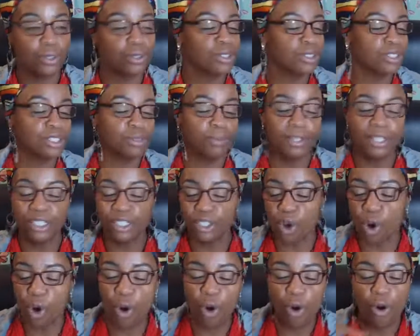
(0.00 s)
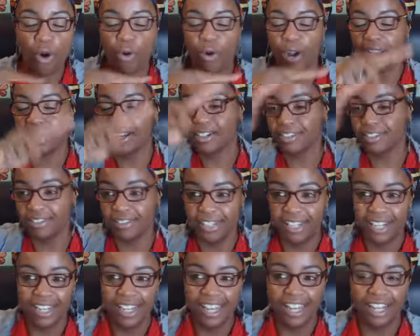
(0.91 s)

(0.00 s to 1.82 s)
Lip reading: You're going to experience a whole heck of